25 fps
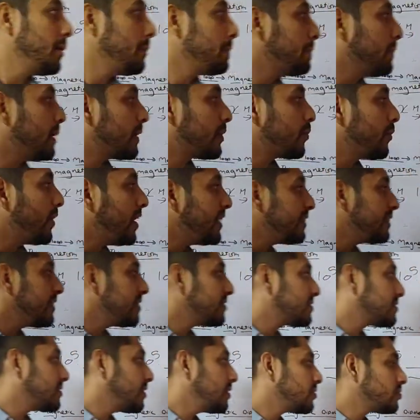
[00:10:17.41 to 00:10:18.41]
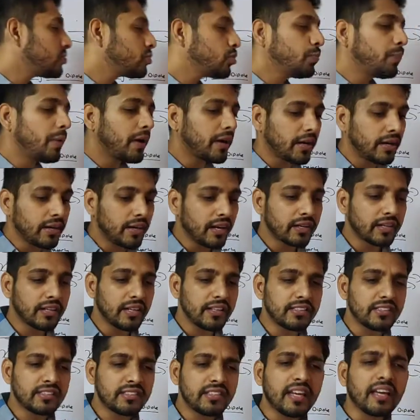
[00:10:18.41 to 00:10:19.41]
But when this superconductor
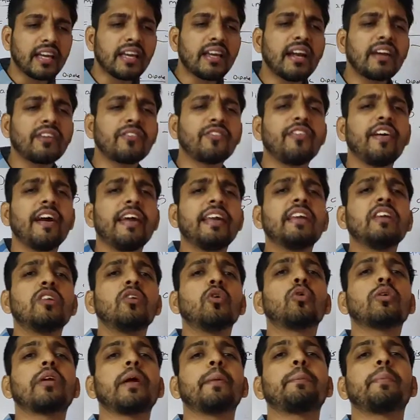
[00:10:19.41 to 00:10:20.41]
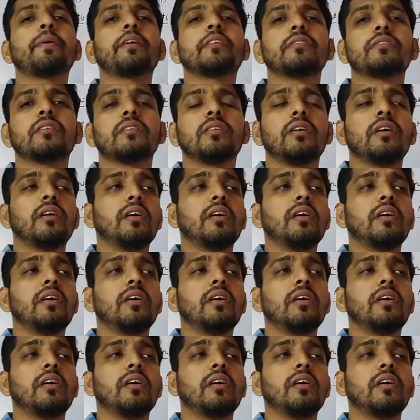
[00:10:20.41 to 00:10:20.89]
is taken at very low temperature,